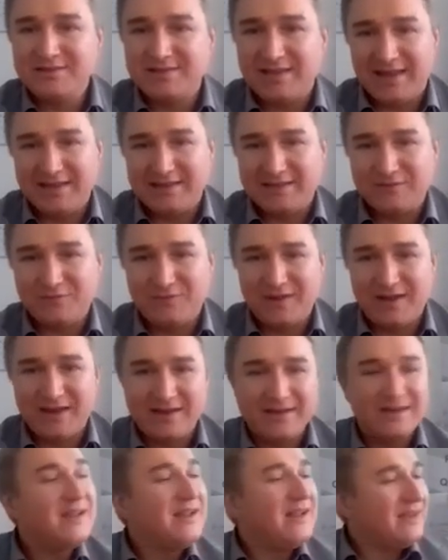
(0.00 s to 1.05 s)
That's
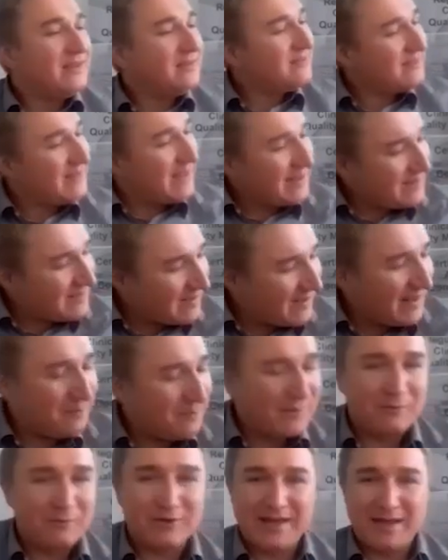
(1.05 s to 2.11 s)
fine. Then tell
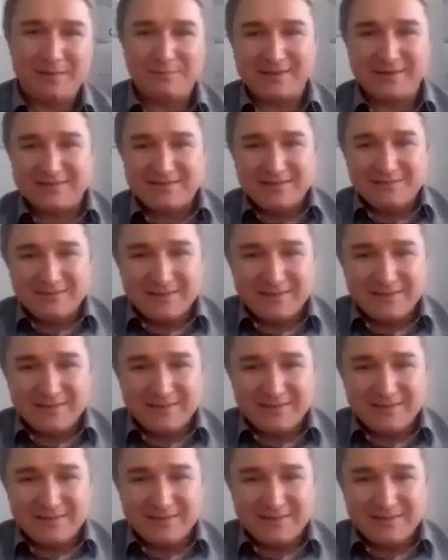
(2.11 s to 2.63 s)
me what happened.